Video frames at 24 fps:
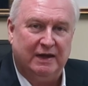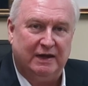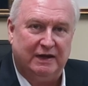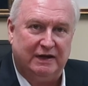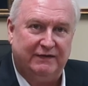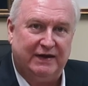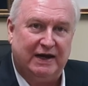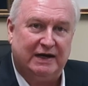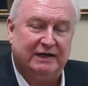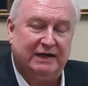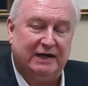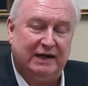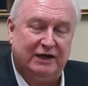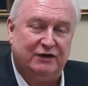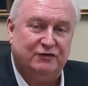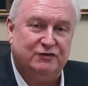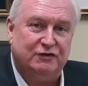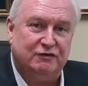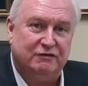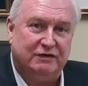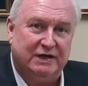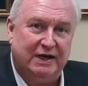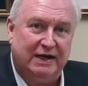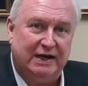In that
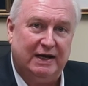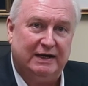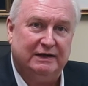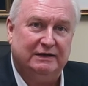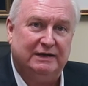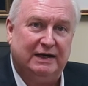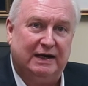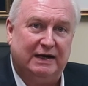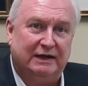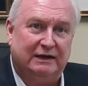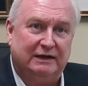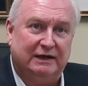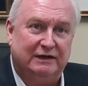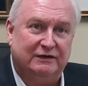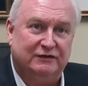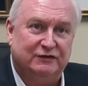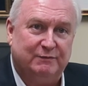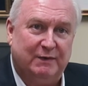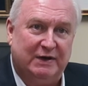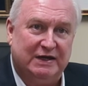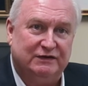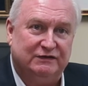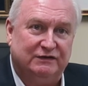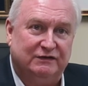case, you can take
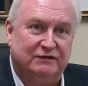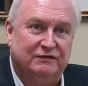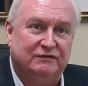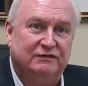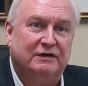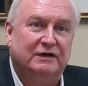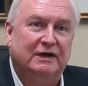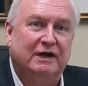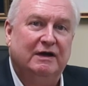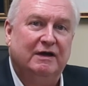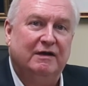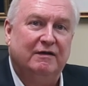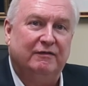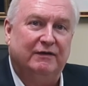expenses